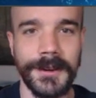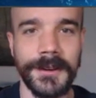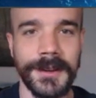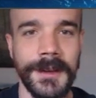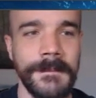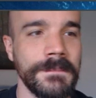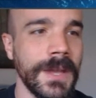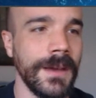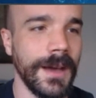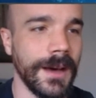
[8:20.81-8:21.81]
Okay.
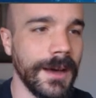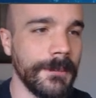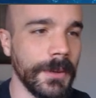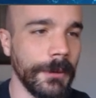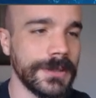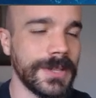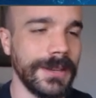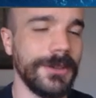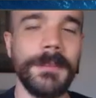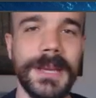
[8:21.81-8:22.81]
Um, well, it's
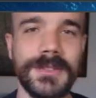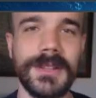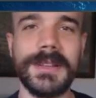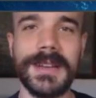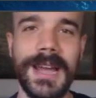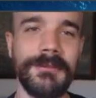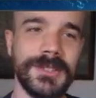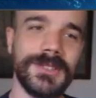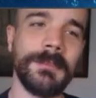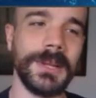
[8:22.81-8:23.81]
good. You're basically going to have a
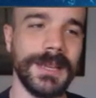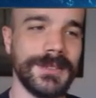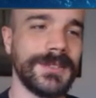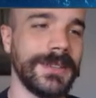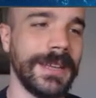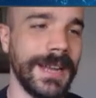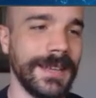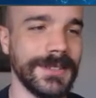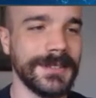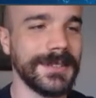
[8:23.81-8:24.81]
sublist, and it
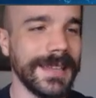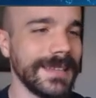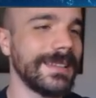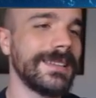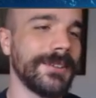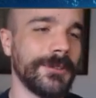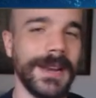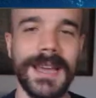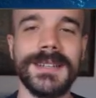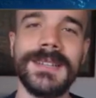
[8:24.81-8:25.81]
has a slightly
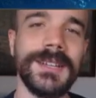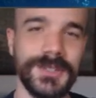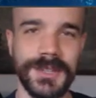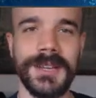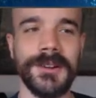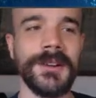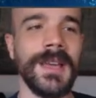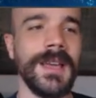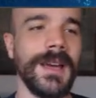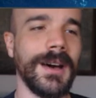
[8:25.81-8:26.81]
different annotation here,
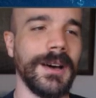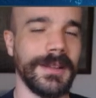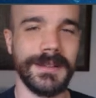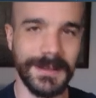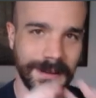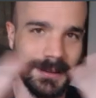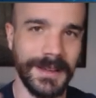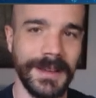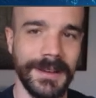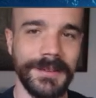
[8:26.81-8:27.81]
uh, a
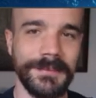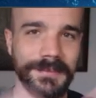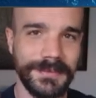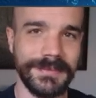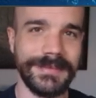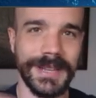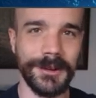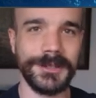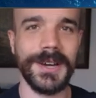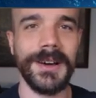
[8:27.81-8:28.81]
little uh, you
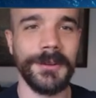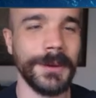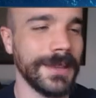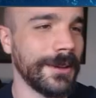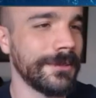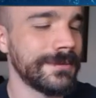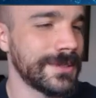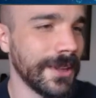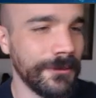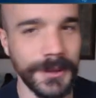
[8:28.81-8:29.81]
know dot without
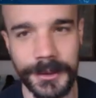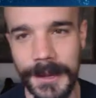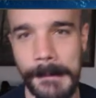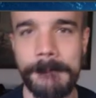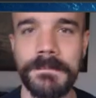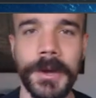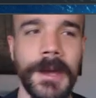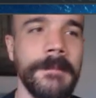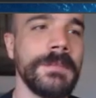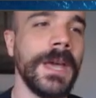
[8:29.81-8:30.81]
stuff filled in.
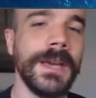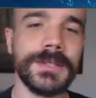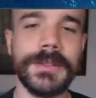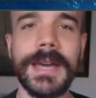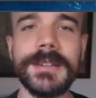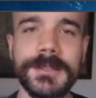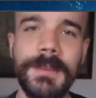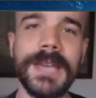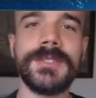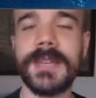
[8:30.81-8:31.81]
Okay, so that is
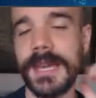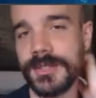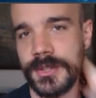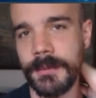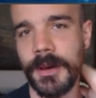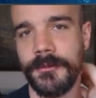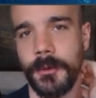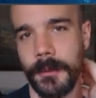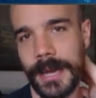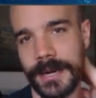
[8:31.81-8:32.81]
basic HTML
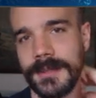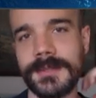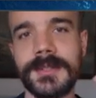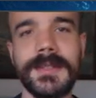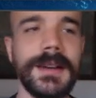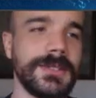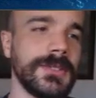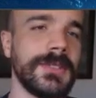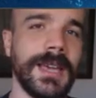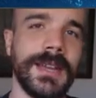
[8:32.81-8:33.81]
formatting. This is not
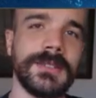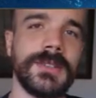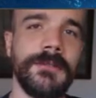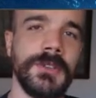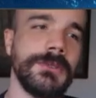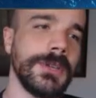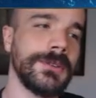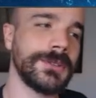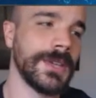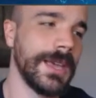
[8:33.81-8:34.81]
just the kind of stuff you
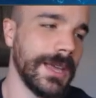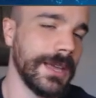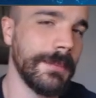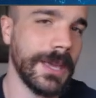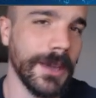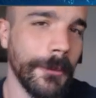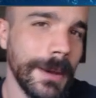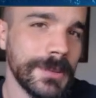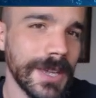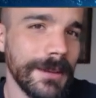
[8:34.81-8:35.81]
use in making a
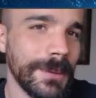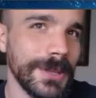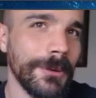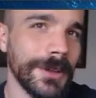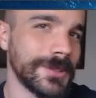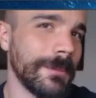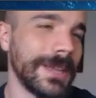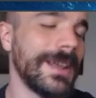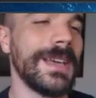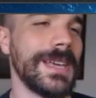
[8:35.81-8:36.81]
website, but you also
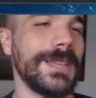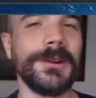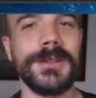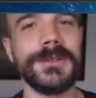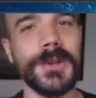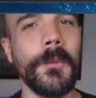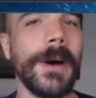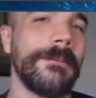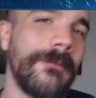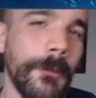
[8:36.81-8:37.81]
might, you know, use a
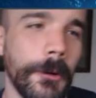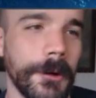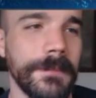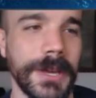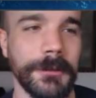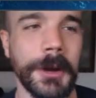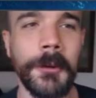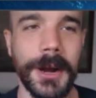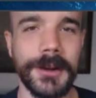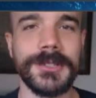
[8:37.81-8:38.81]
web form that
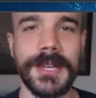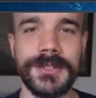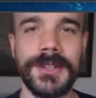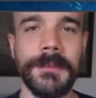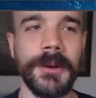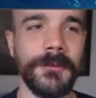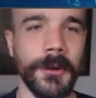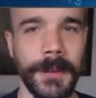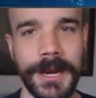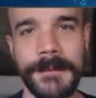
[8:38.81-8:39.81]
requires HTML
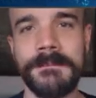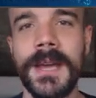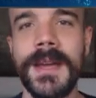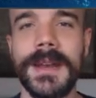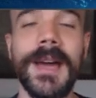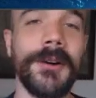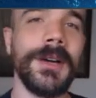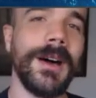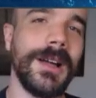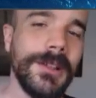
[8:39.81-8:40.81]
formatting.
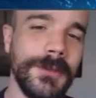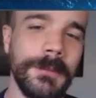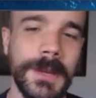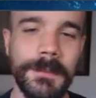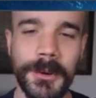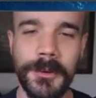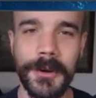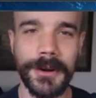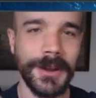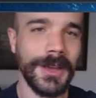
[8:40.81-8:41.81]
Now, all of you people
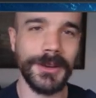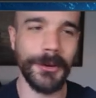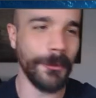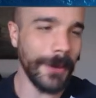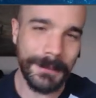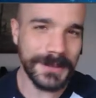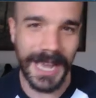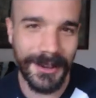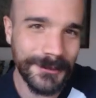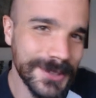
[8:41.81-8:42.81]
who are uh, web
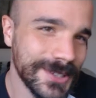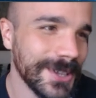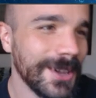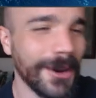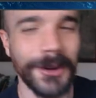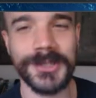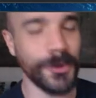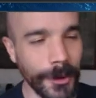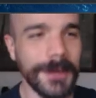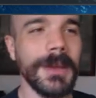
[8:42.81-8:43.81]
devs are
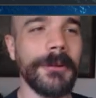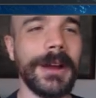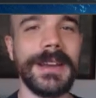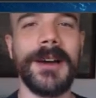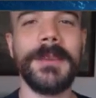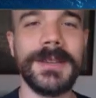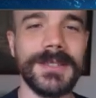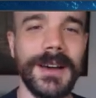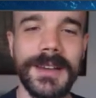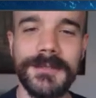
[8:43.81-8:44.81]
screaming right now
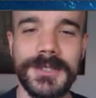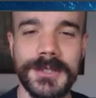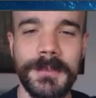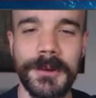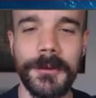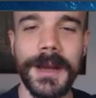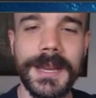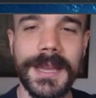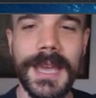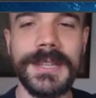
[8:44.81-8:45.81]
because I have just been
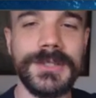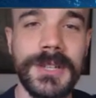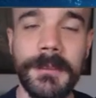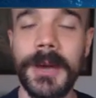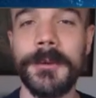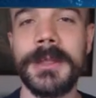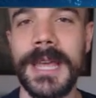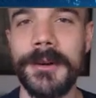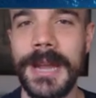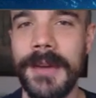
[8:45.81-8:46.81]
writing HTML
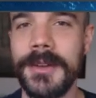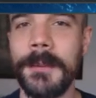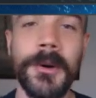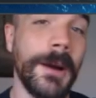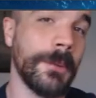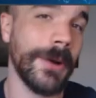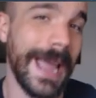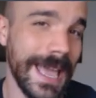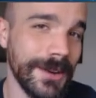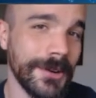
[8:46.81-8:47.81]
without having a proper
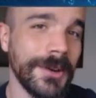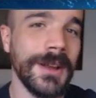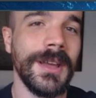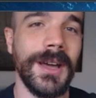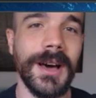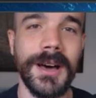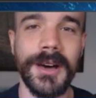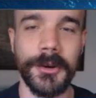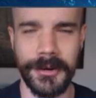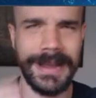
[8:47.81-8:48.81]
header
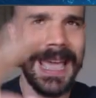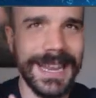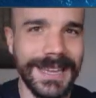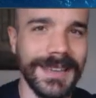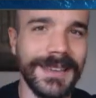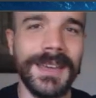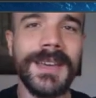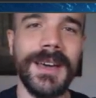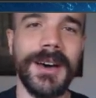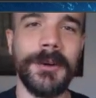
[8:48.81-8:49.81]
uh, or heading
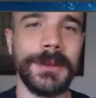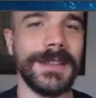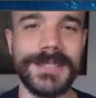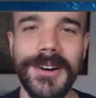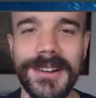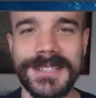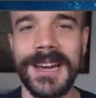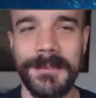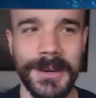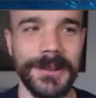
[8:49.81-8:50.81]
uh, with a doc
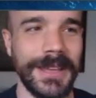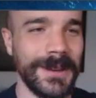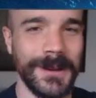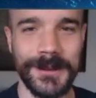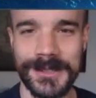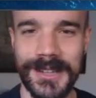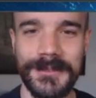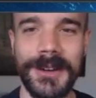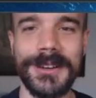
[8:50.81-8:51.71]
type and all that other stuff.